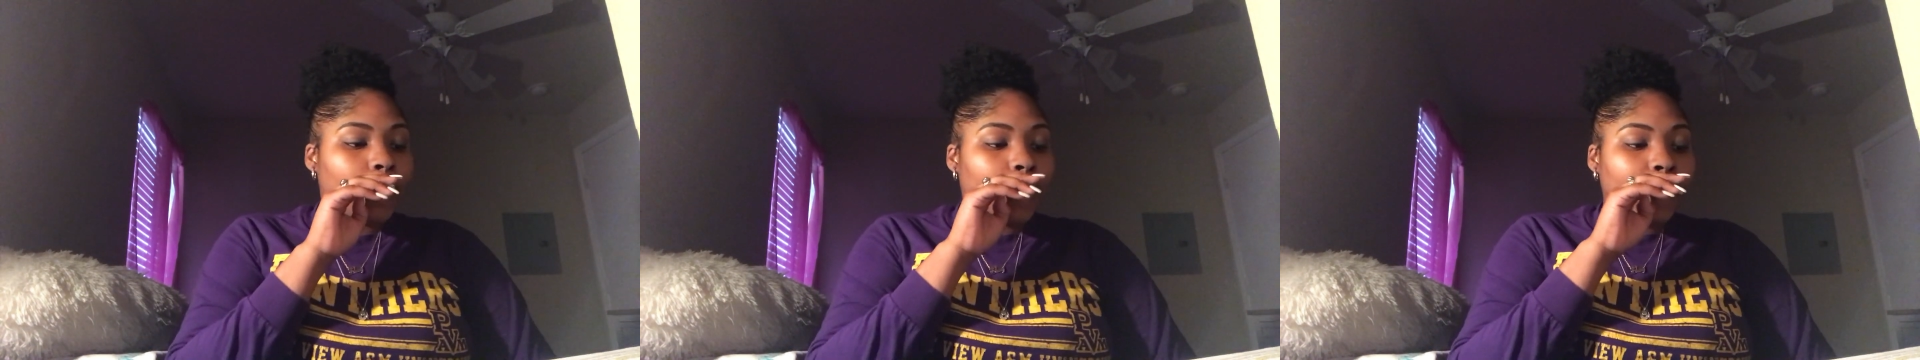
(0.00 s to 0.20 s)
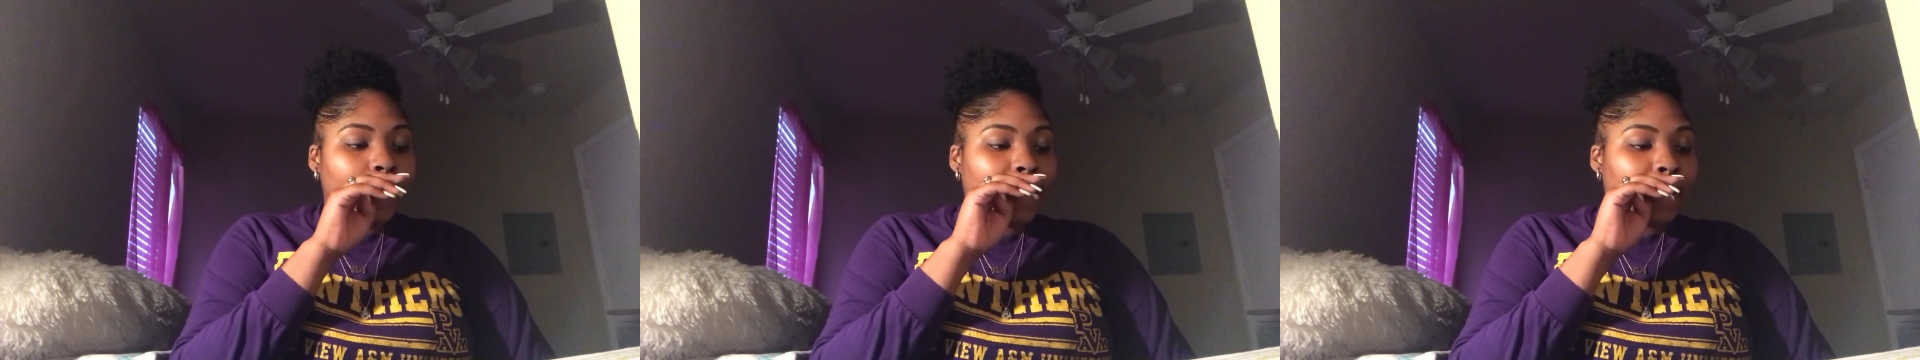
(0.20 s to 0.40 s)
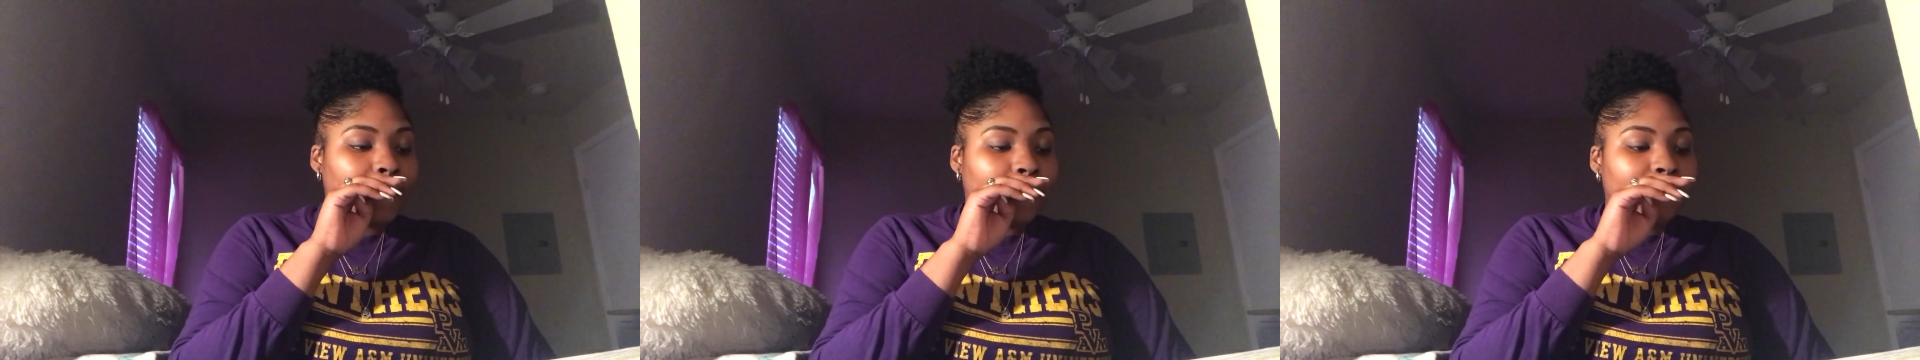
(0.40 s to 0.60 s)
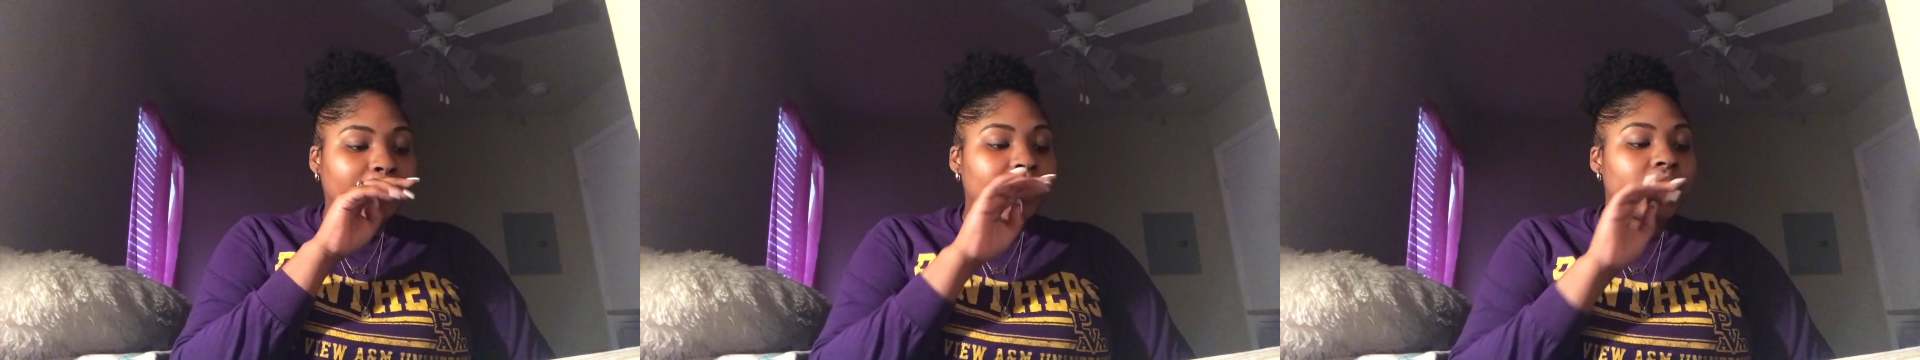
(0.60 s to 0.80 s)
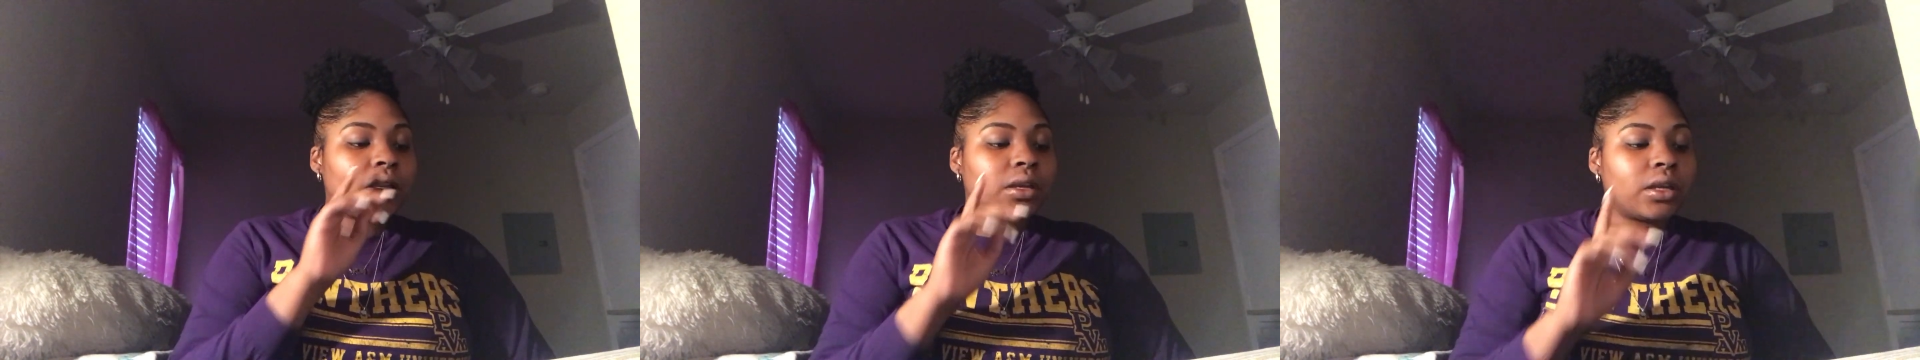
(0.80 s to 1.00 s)

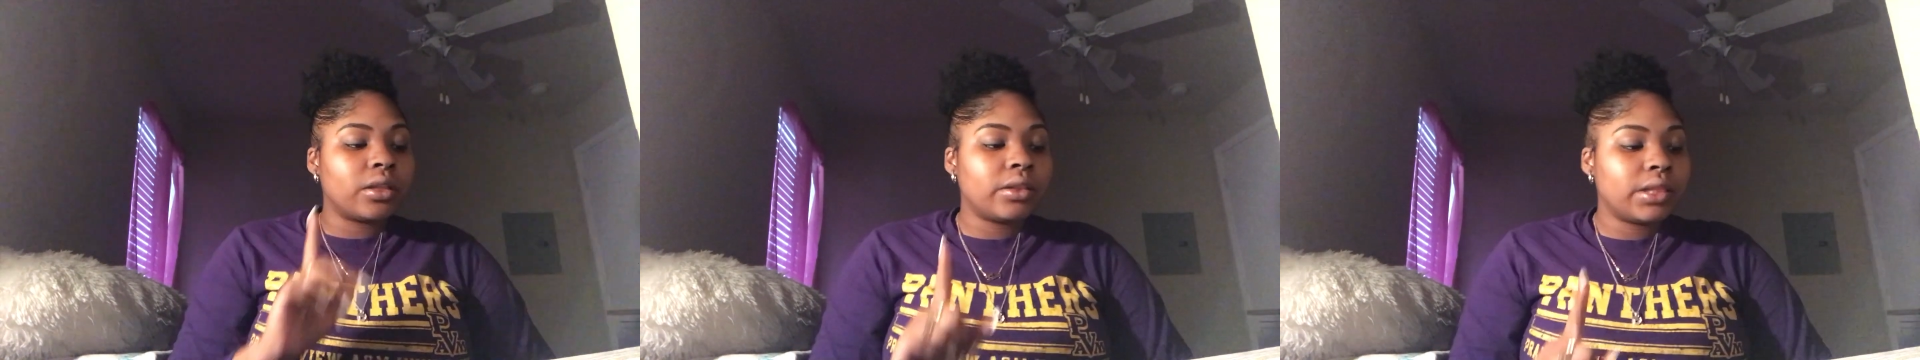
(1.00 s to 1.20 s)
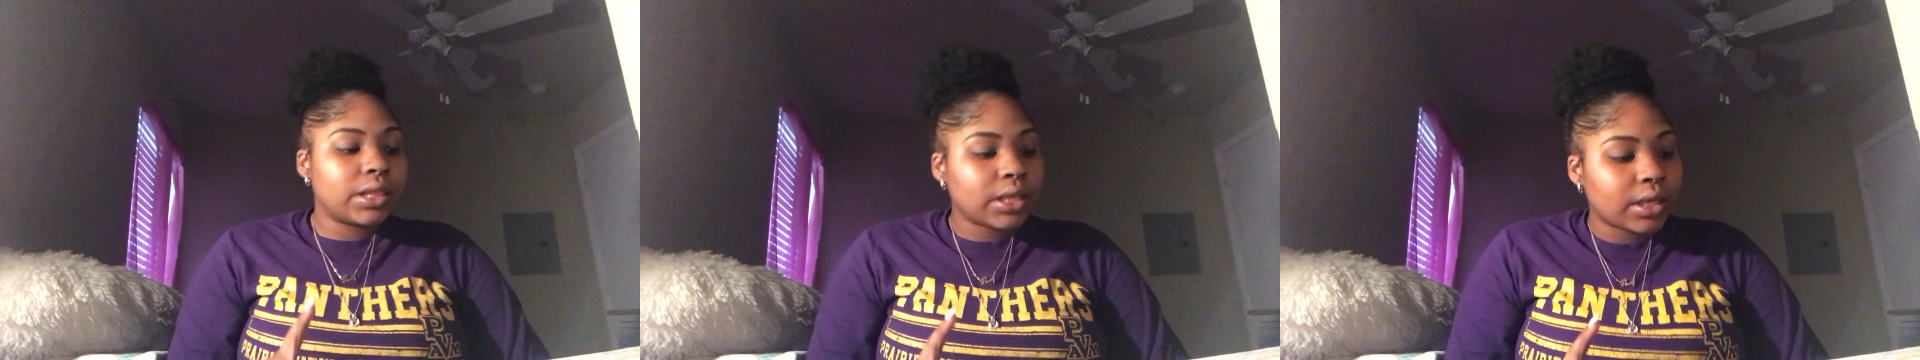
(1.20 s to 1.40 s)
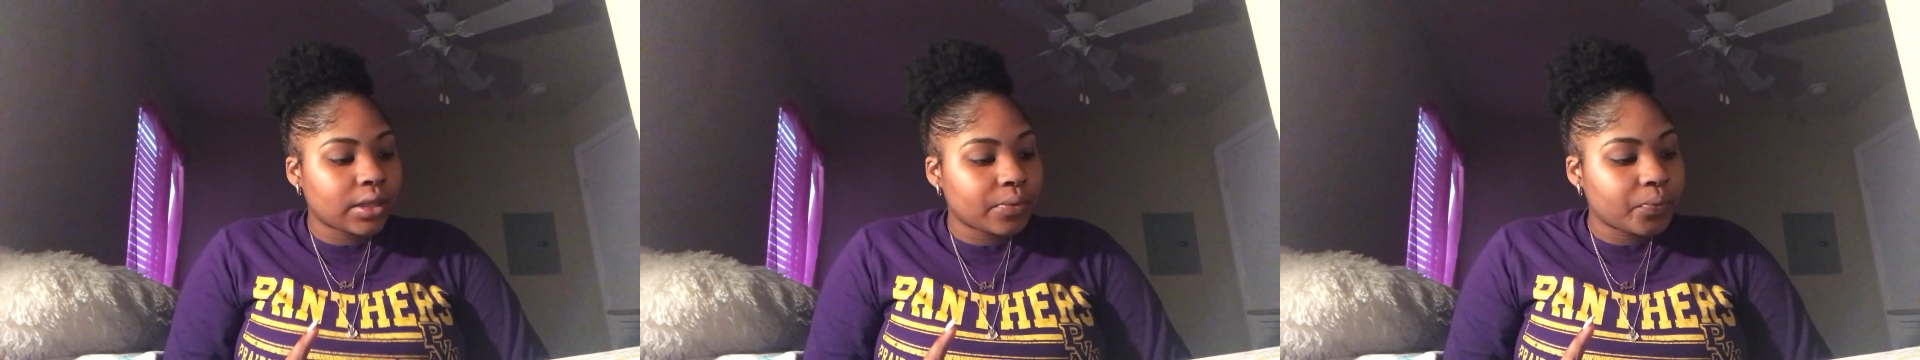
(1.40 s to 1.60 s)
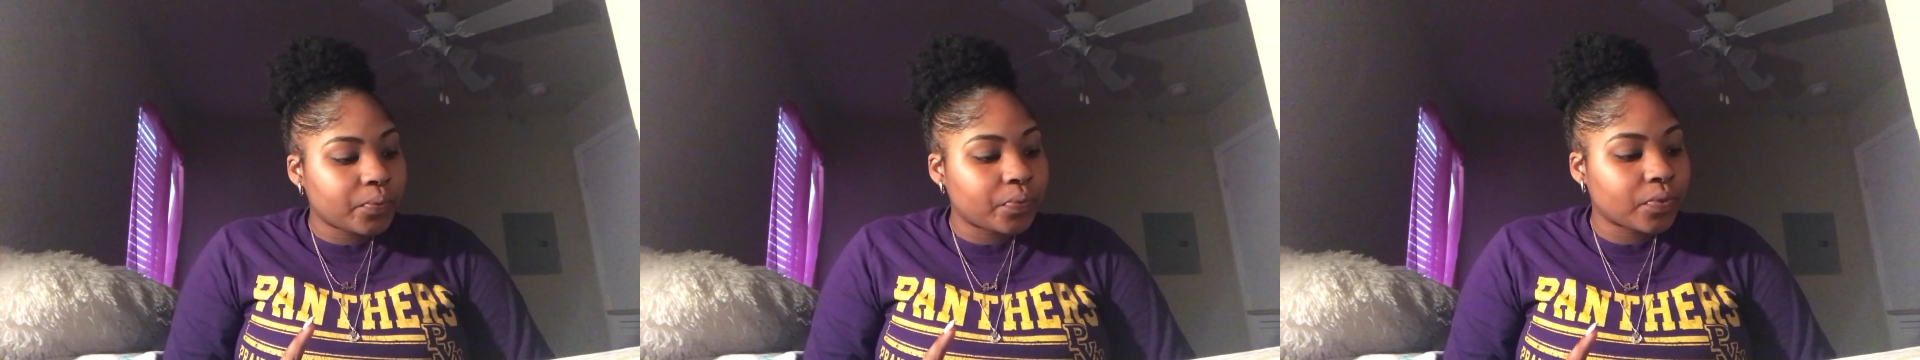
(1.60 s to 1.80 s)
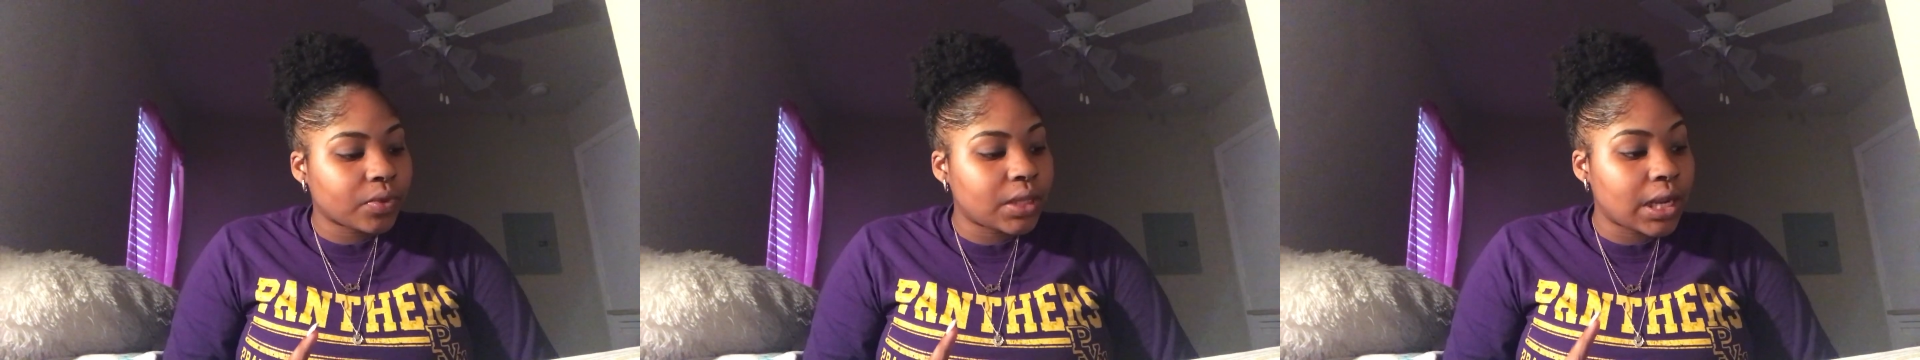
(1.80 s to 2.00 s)
Another thing
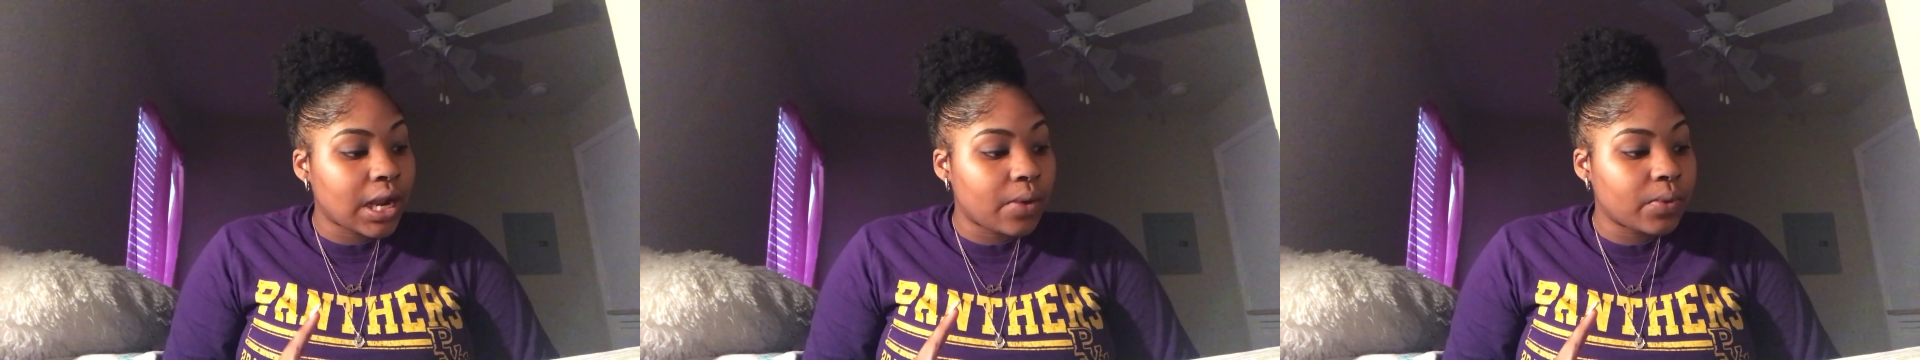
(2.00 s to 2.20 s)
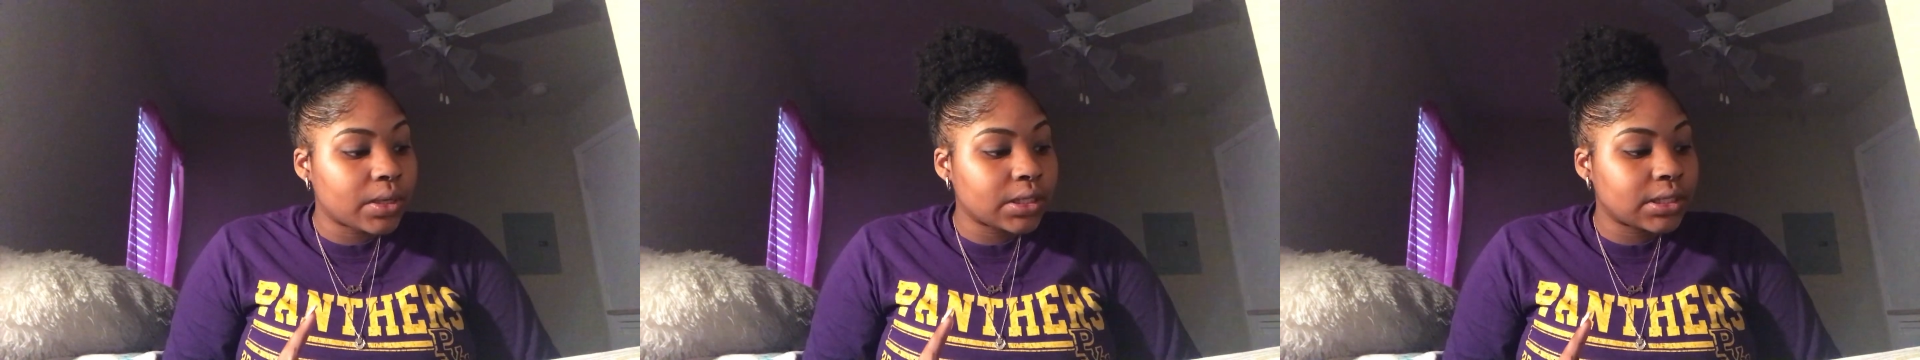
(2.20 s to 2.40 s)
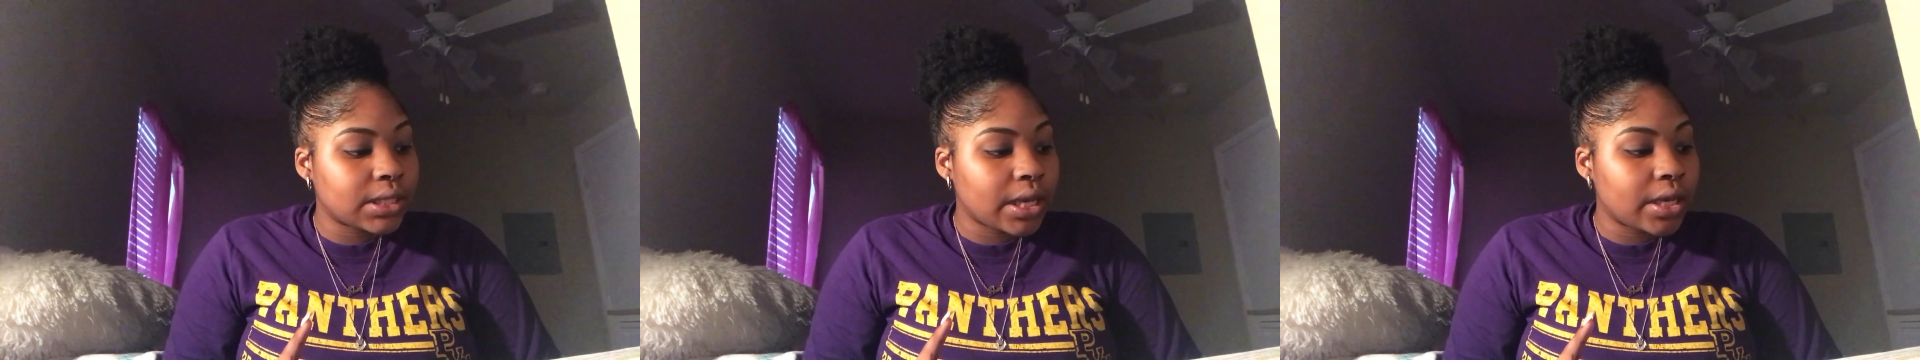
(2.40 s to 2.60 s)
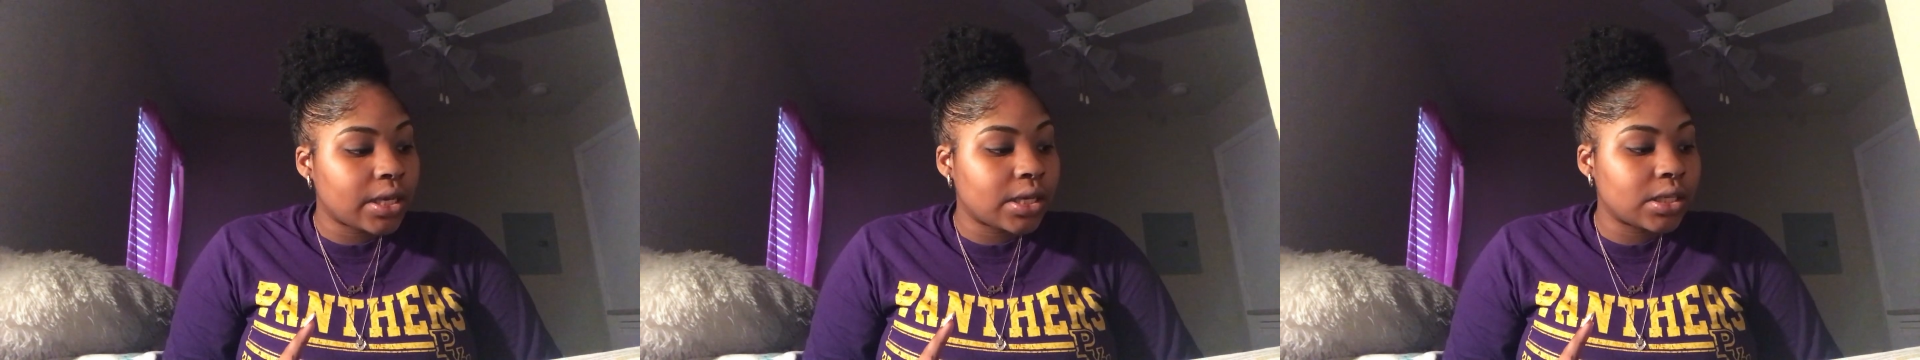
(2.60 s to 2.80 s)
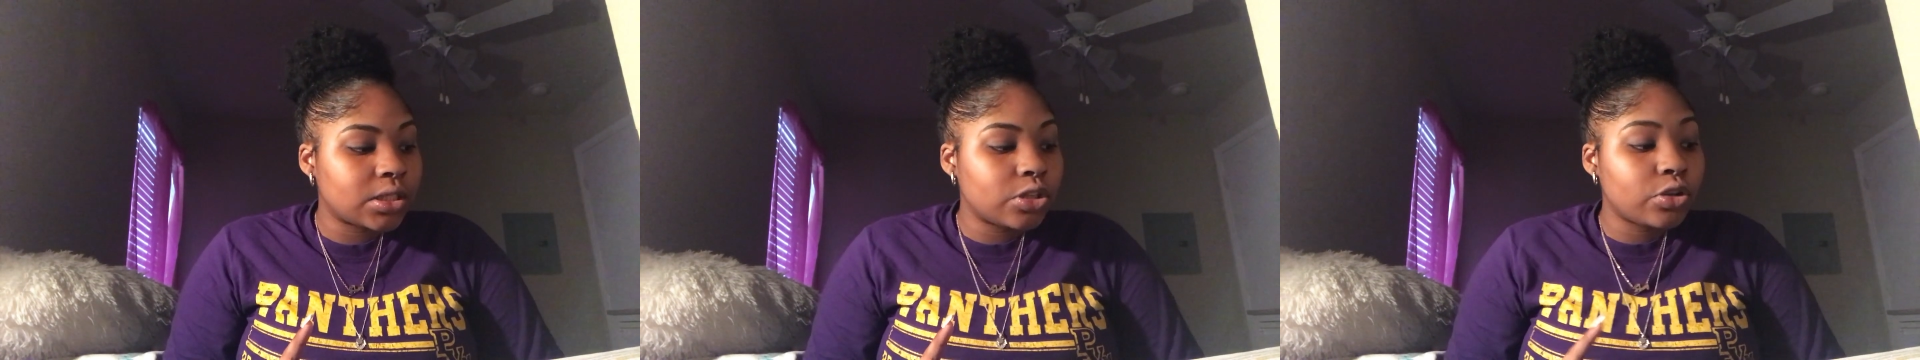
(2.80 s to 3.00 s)
that I want to say is,